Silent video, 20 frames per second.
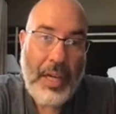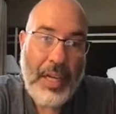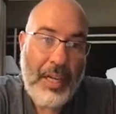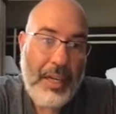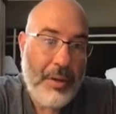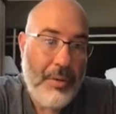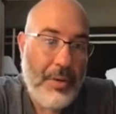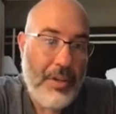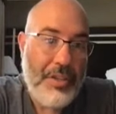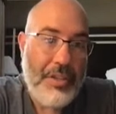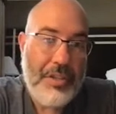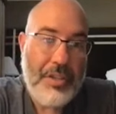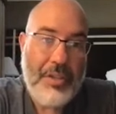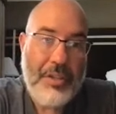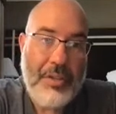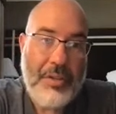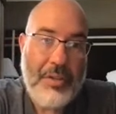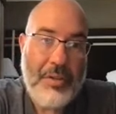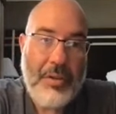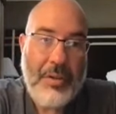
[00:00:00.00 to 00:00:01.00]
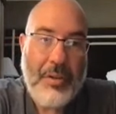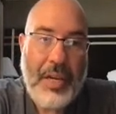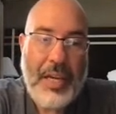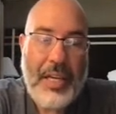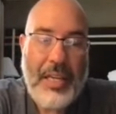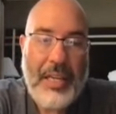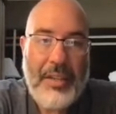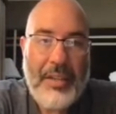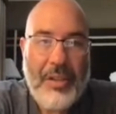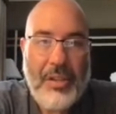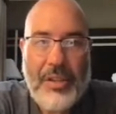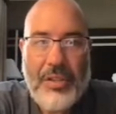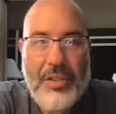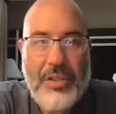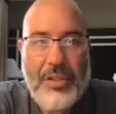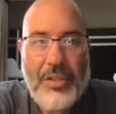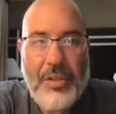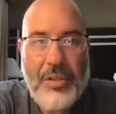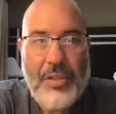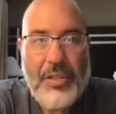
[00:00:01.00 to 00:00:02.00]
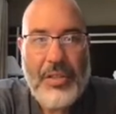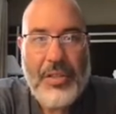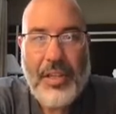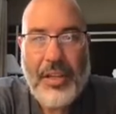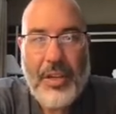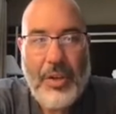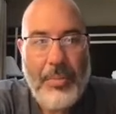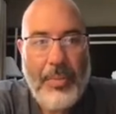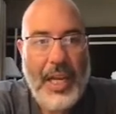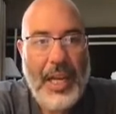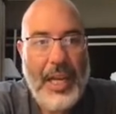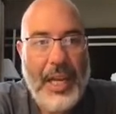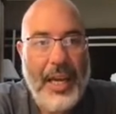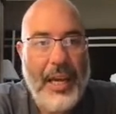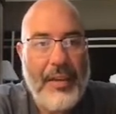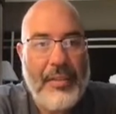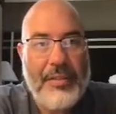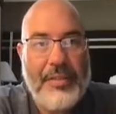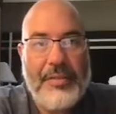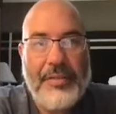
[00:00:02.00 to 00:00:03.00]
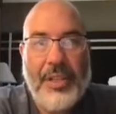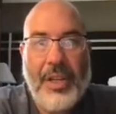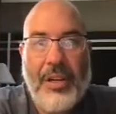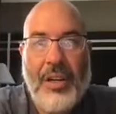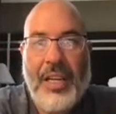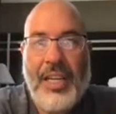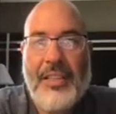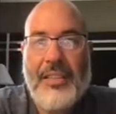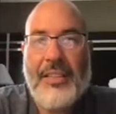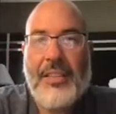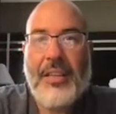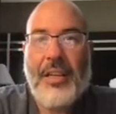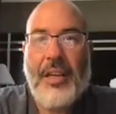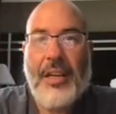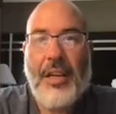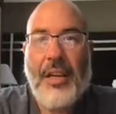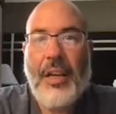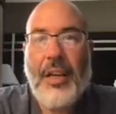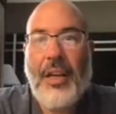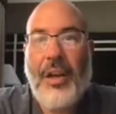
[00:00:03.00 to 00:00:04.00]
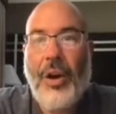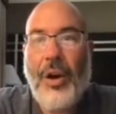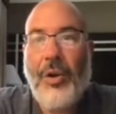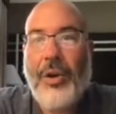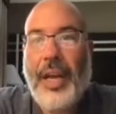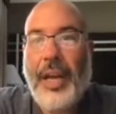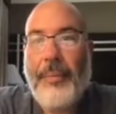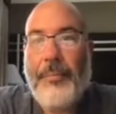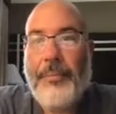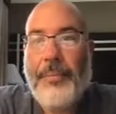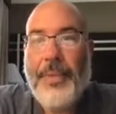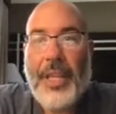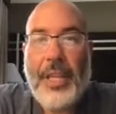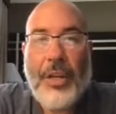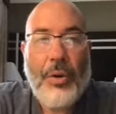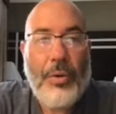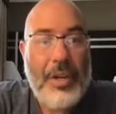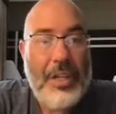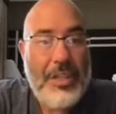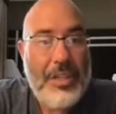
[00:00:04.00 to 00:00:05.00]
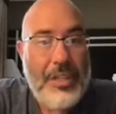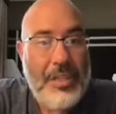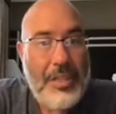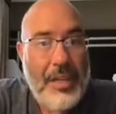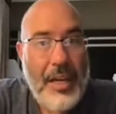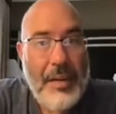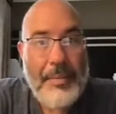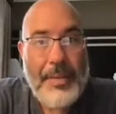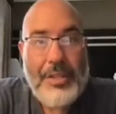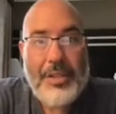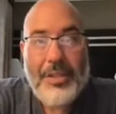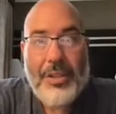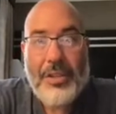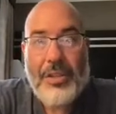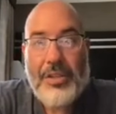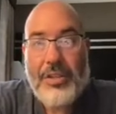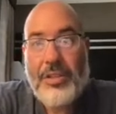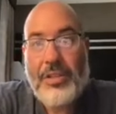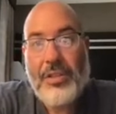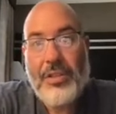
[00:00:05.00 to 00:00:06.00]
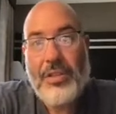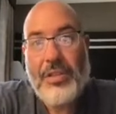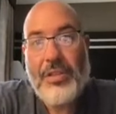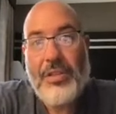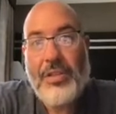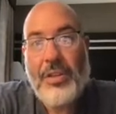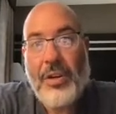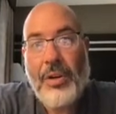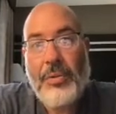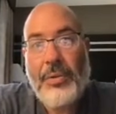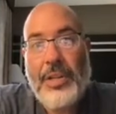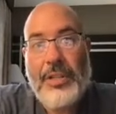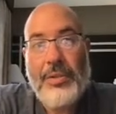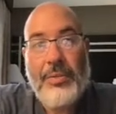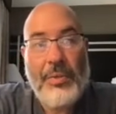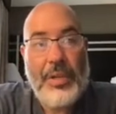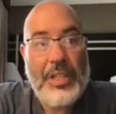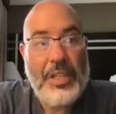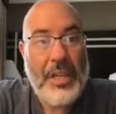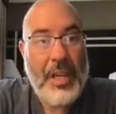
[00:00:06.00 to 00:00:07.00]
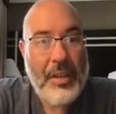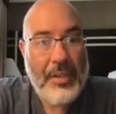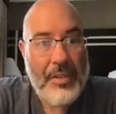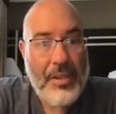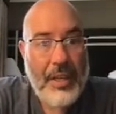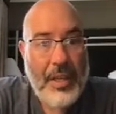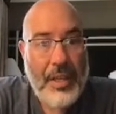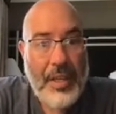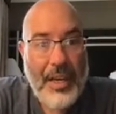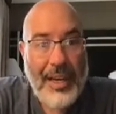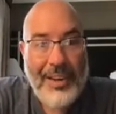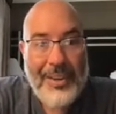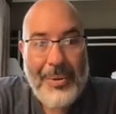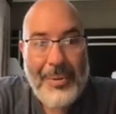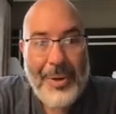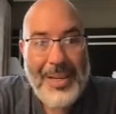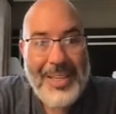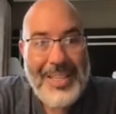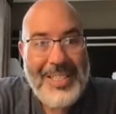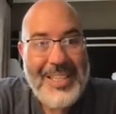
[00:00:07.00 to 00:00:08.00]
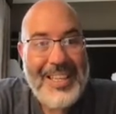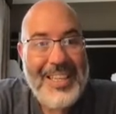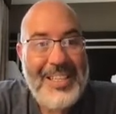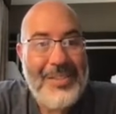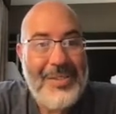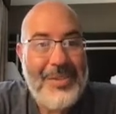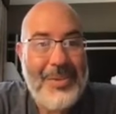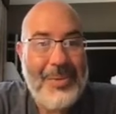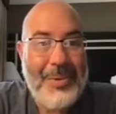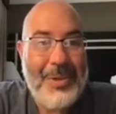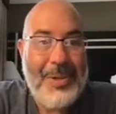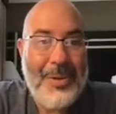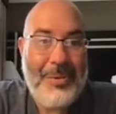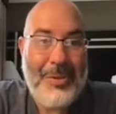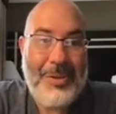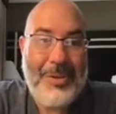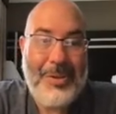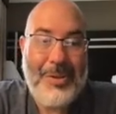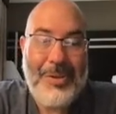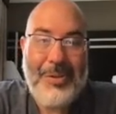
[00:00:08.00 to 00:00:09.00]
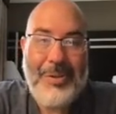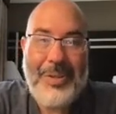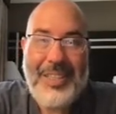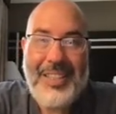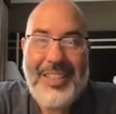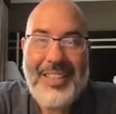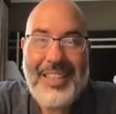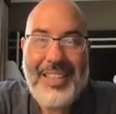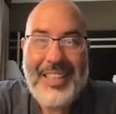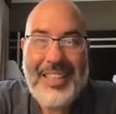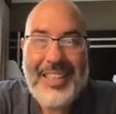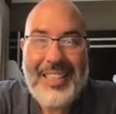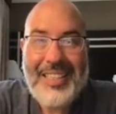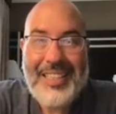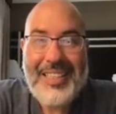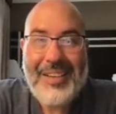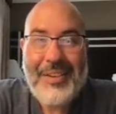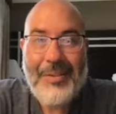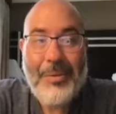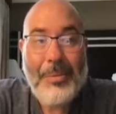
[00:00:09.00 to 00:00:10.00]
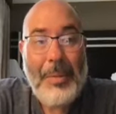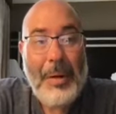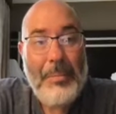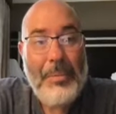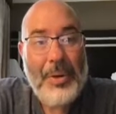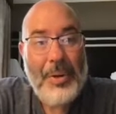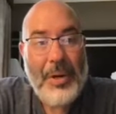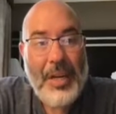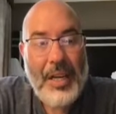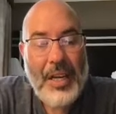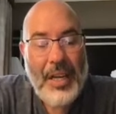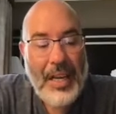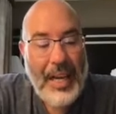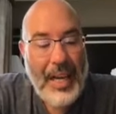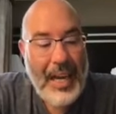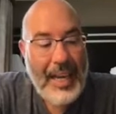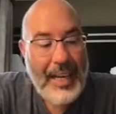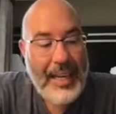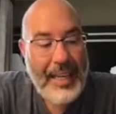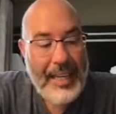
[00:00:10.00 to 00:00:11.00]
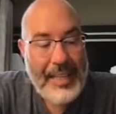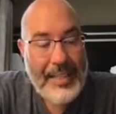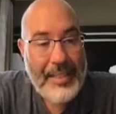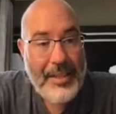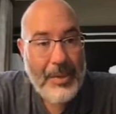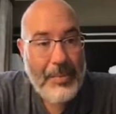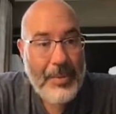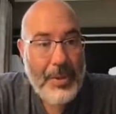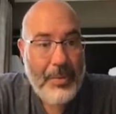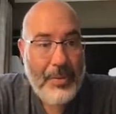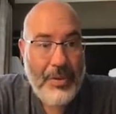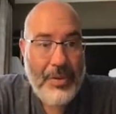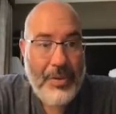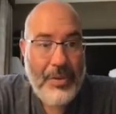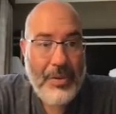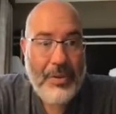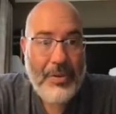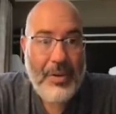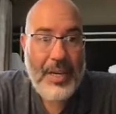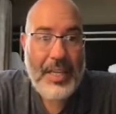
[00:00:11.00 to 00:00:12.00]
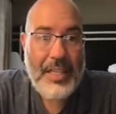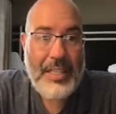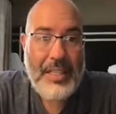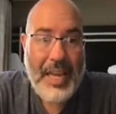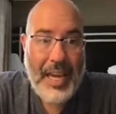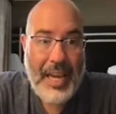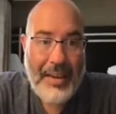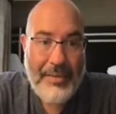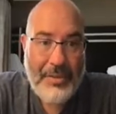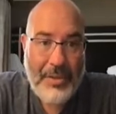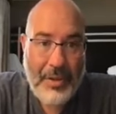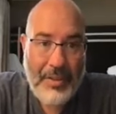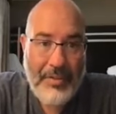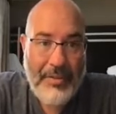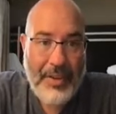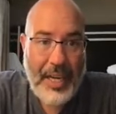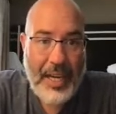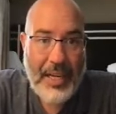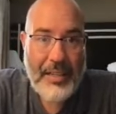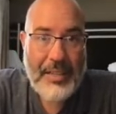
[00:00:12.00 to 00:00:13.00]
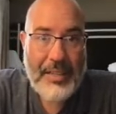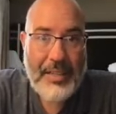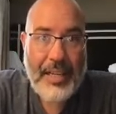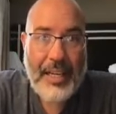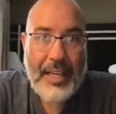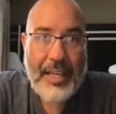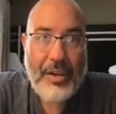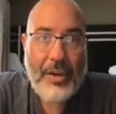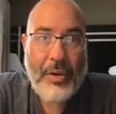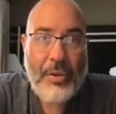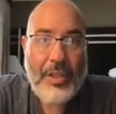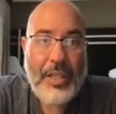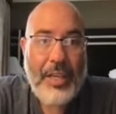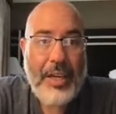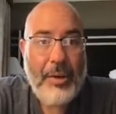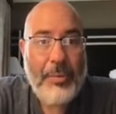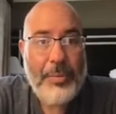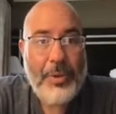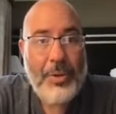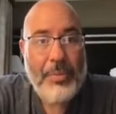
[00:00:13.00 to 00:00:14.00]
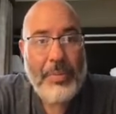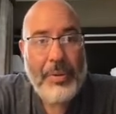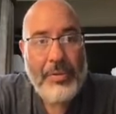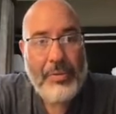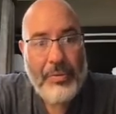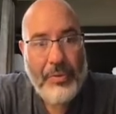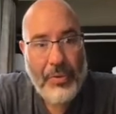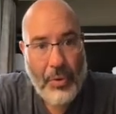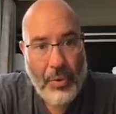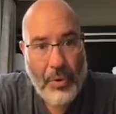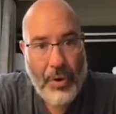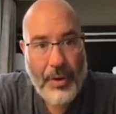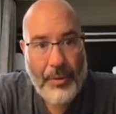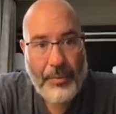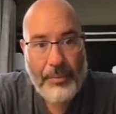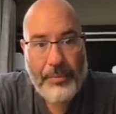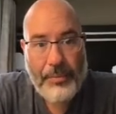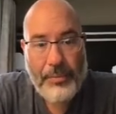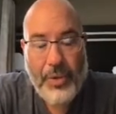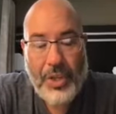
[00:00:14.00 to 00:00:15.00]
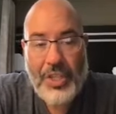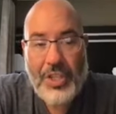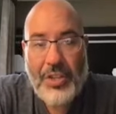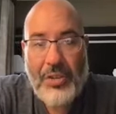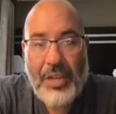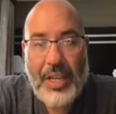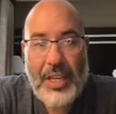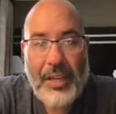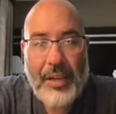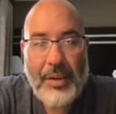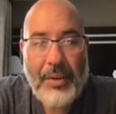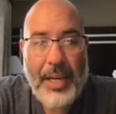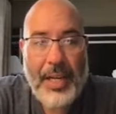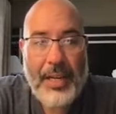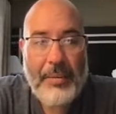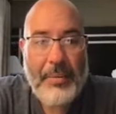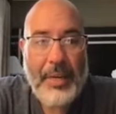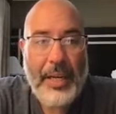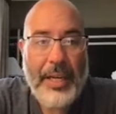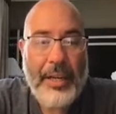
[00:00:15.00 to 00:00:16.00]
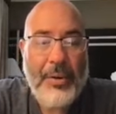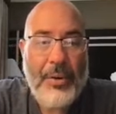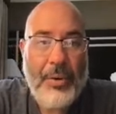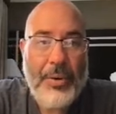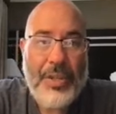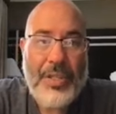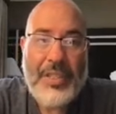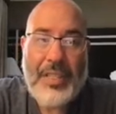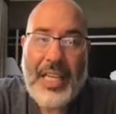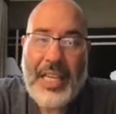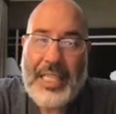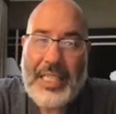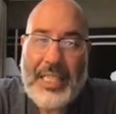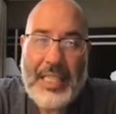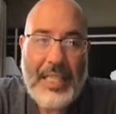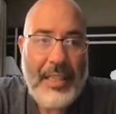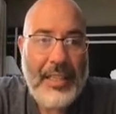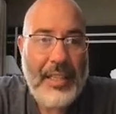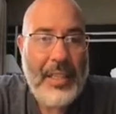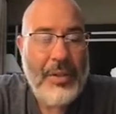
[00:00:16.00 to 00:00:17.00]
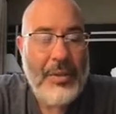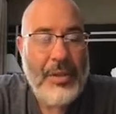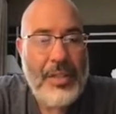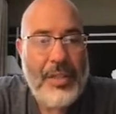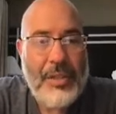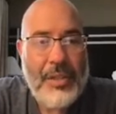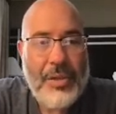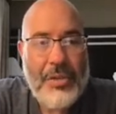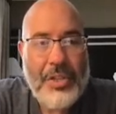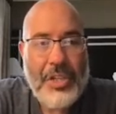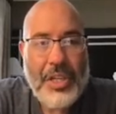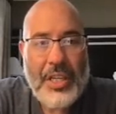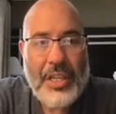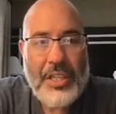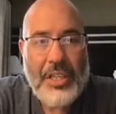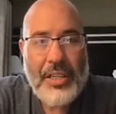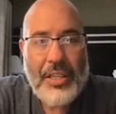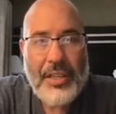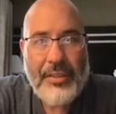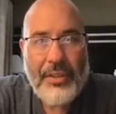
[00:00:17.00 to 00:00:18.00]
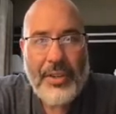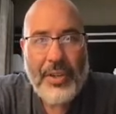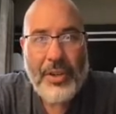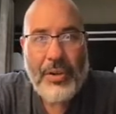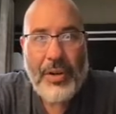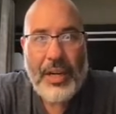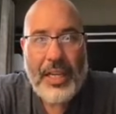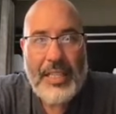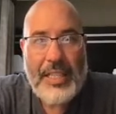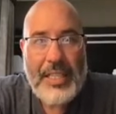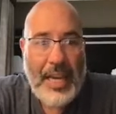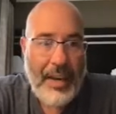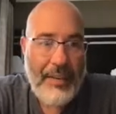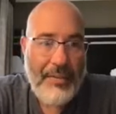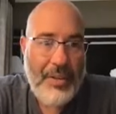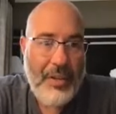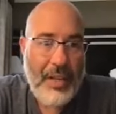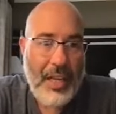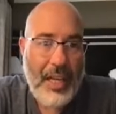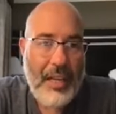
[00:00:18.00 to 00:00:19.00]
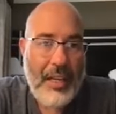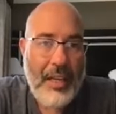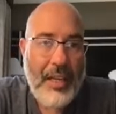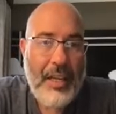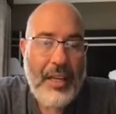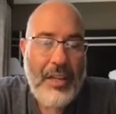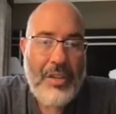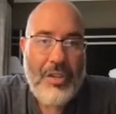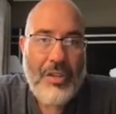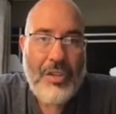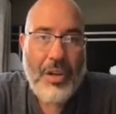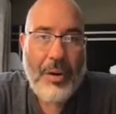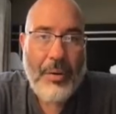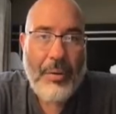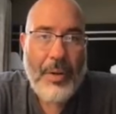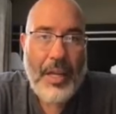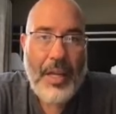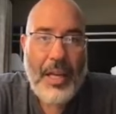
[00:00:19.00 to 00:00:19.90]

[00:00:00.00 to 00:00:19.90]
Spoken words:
any questions or any other concerns that you may have. All right? Okay. Questions, comments, or concerns, as always, reach out. Otherwise, I assume you know what you're doing. And remember, I can't help you with your grades after the fact. I can only help you before. Once you get a grade in my course, that's it. There is no changing of your grades after that. So